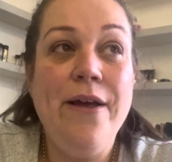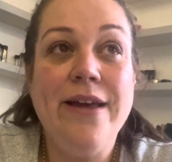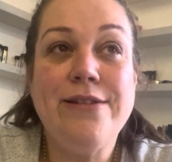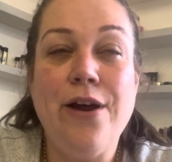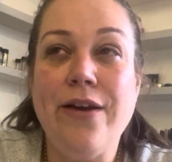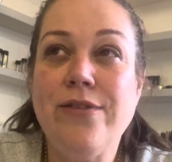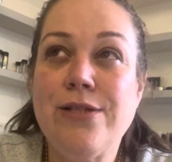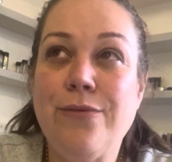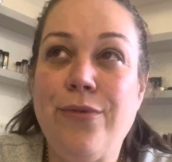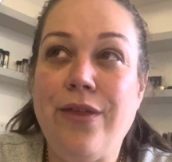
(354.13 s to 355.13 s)
It's not even
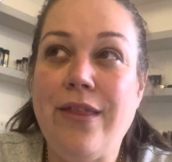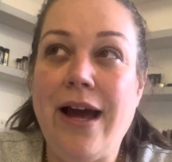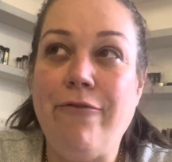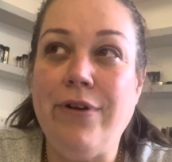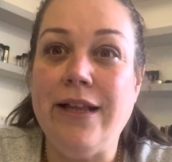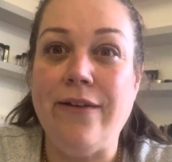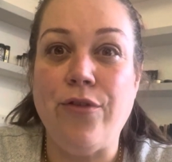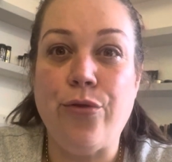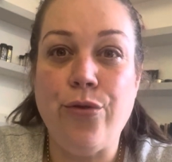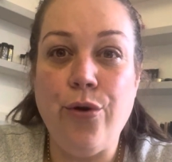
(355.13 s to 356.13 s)
something that I really
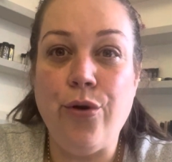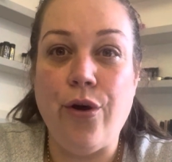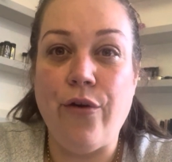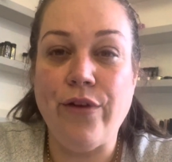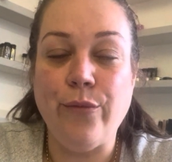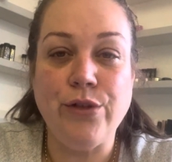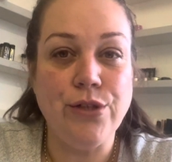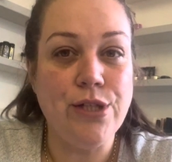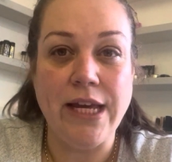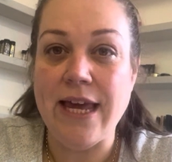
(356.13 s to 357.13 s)
even thought of. It was
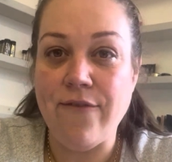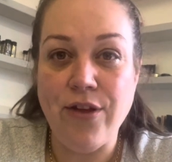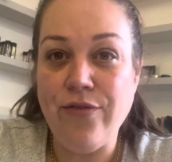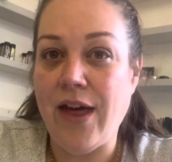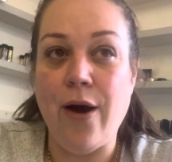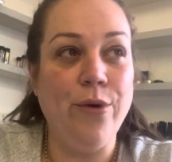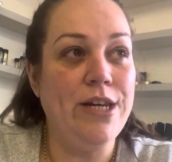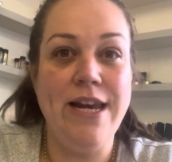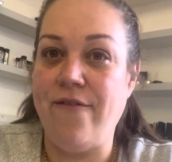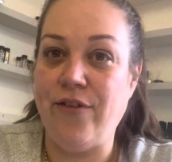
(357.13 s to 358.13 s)
just a given that I would
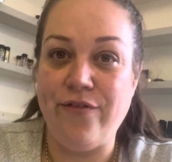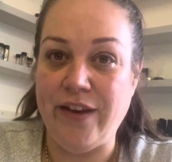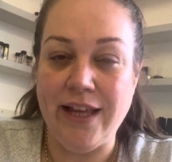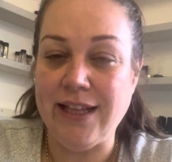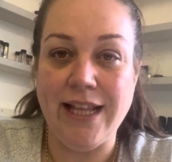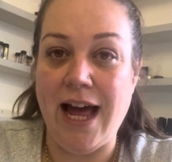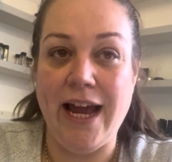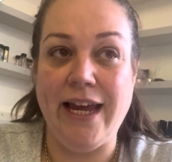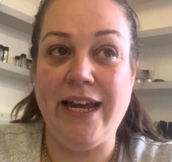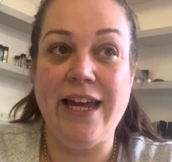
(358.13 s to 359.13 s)
never feel
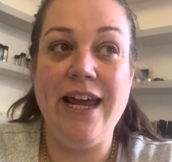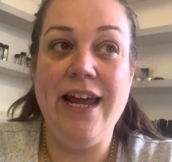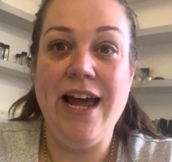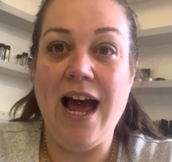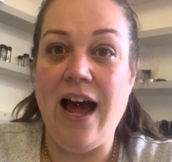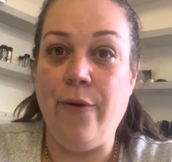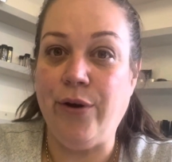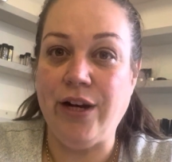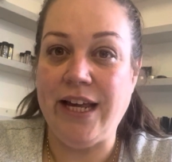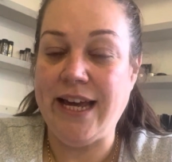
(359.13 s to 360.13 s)
like I were
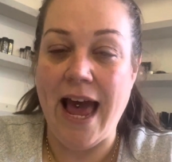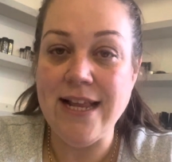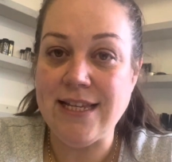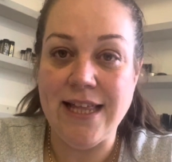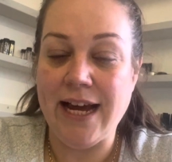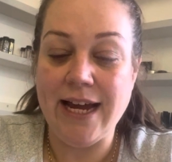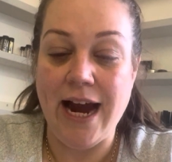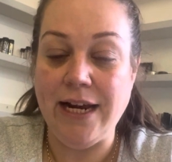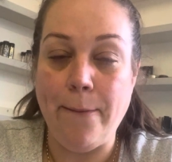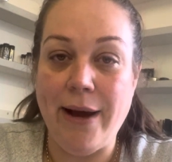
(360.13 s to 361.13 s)
going to get to that
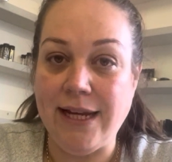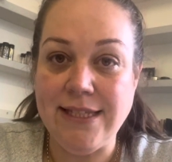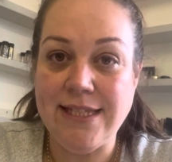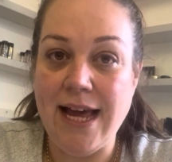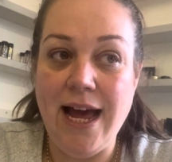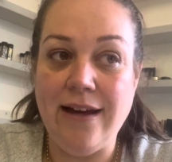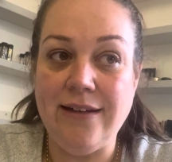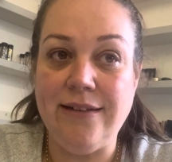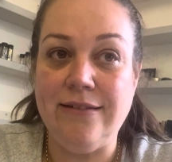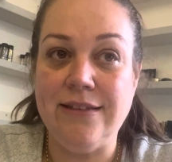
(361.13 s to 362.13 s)
kind of mindset.
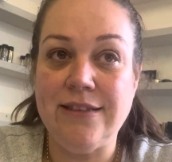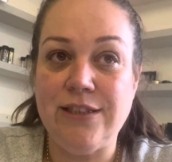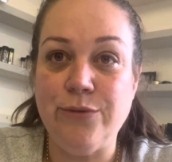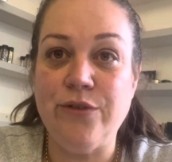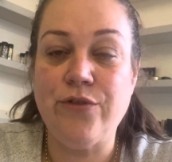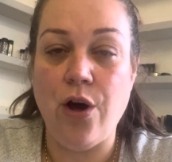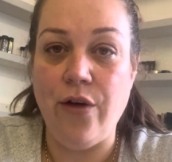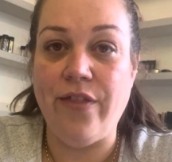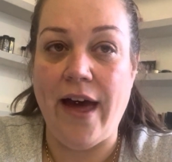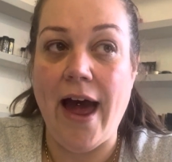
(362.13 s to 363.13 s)
And to have
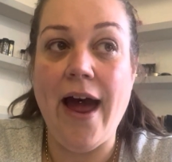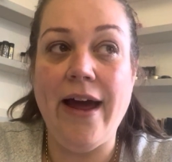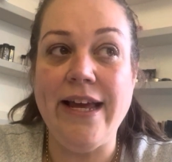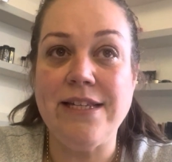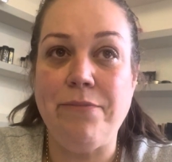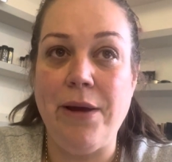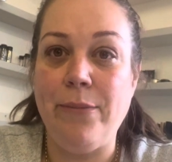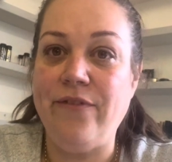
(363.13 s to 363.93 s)
got that, it's made me